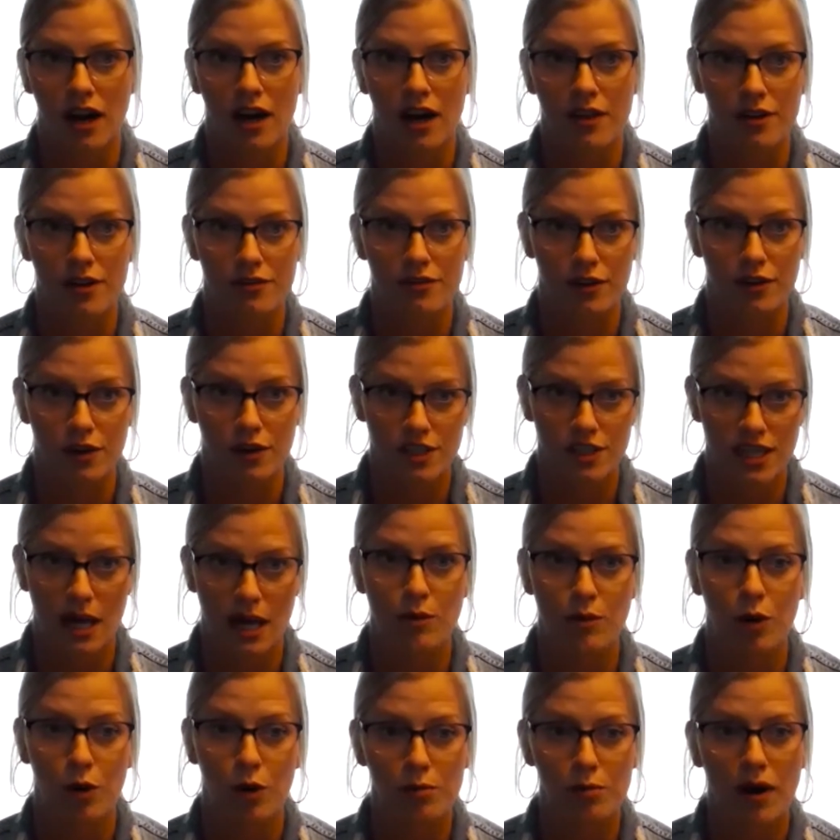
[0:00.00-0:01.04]
either first-time
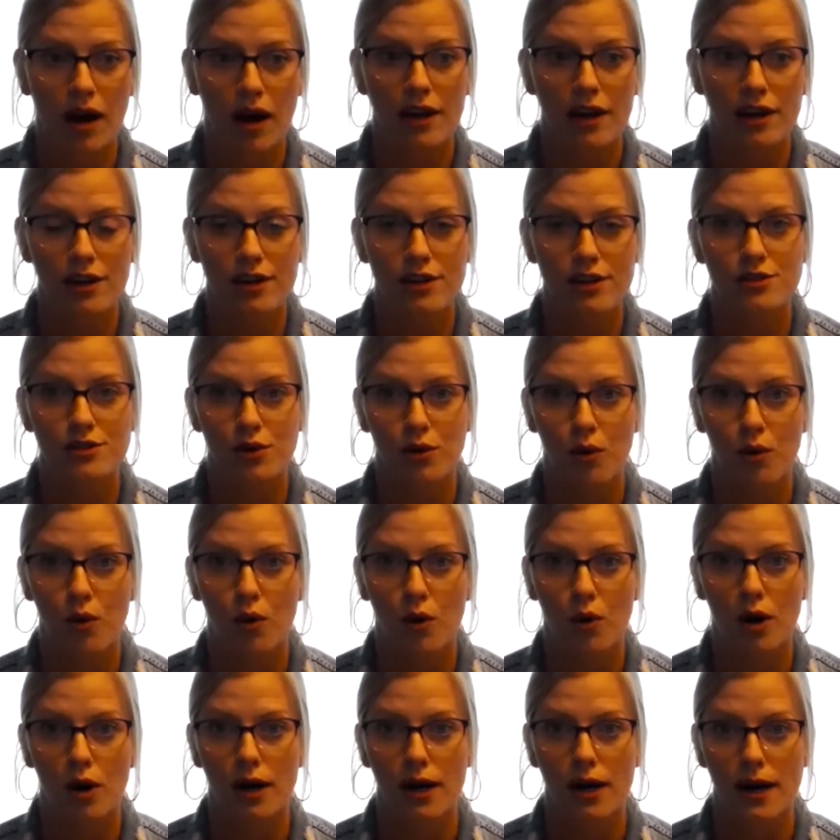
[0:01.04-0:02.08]
home buyers
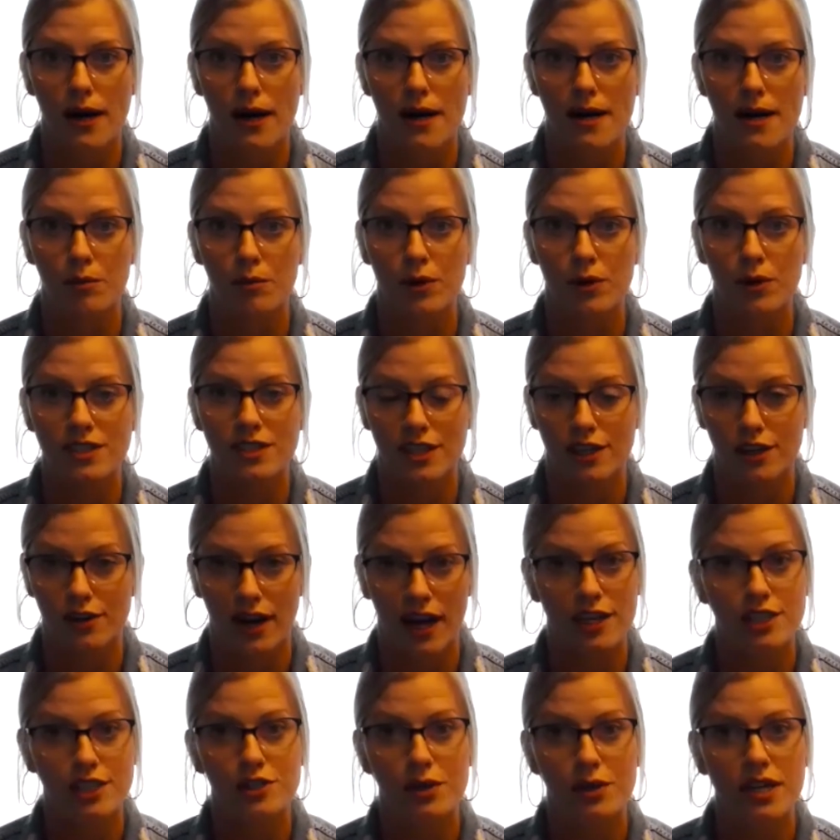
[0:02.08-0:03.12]
or recent
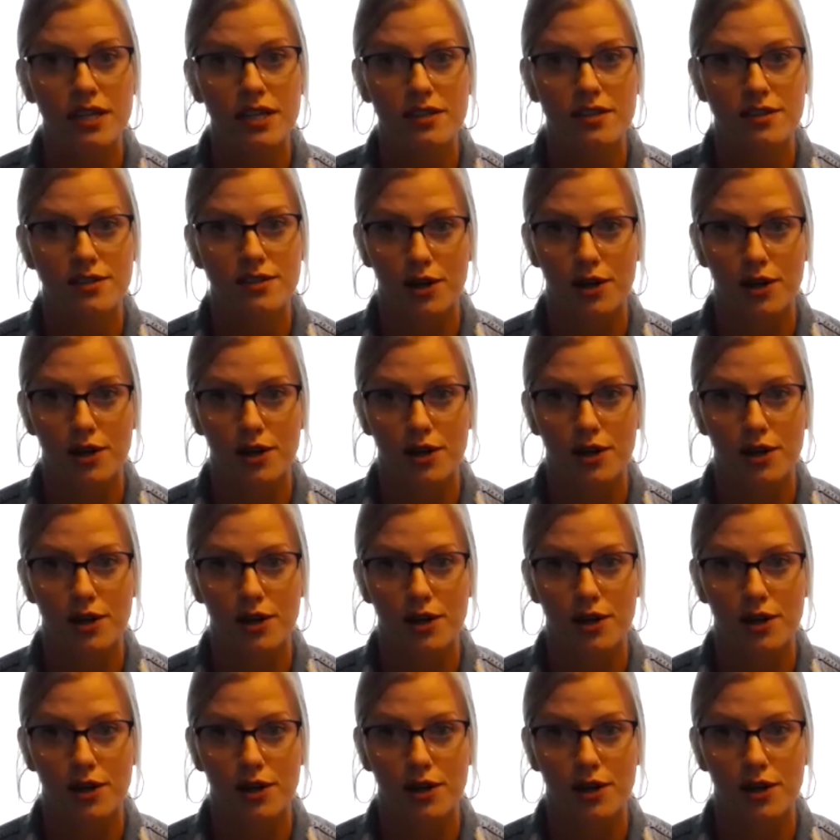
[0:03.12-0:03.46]
graduates.